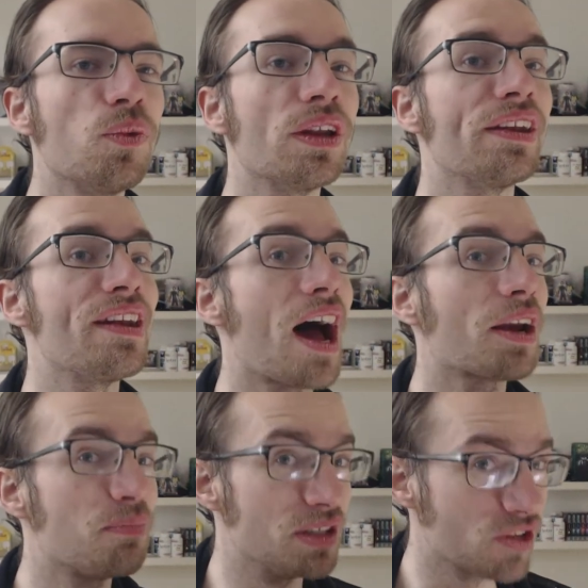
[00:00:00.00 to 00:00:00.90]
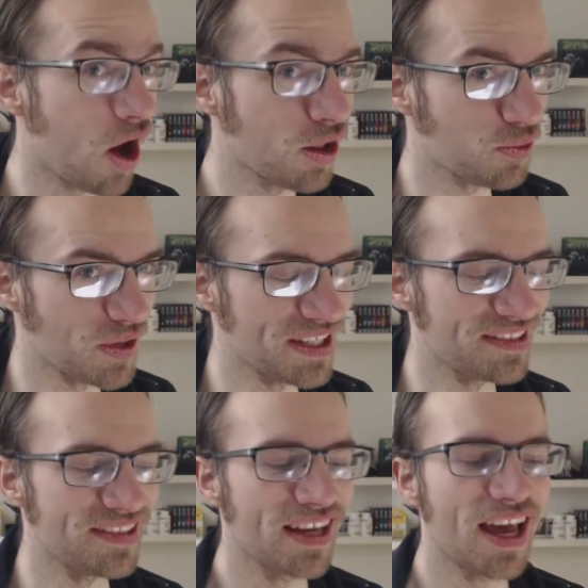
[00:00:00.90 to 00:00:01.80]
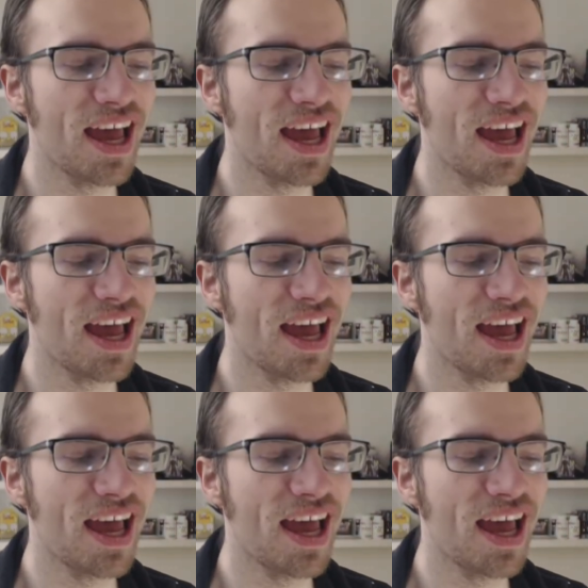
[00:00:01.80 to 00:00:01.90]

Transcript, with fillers: will not be tolerated.